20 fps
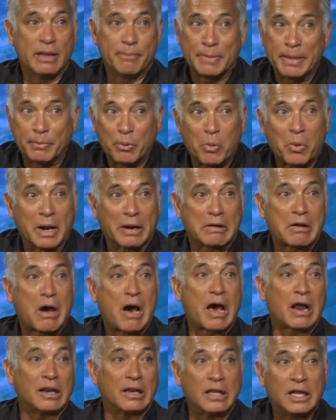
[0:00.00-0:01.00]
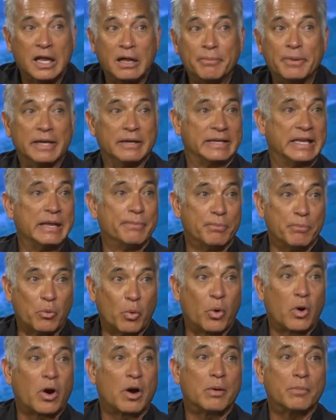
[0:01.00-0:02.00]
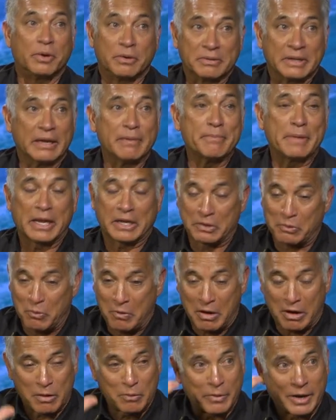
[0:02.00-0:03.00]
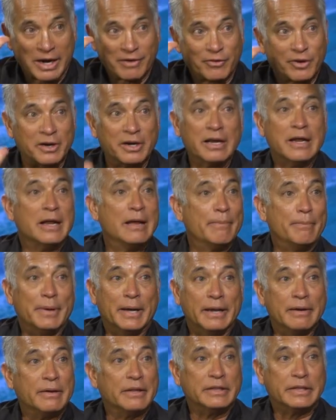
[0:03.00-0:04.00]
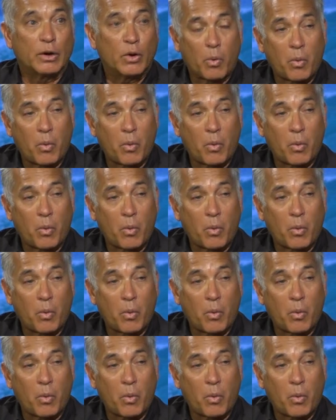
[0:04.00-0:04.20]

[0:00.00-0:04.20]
People want to coddle them and keep them warm or get them back in the water or whatever but they're a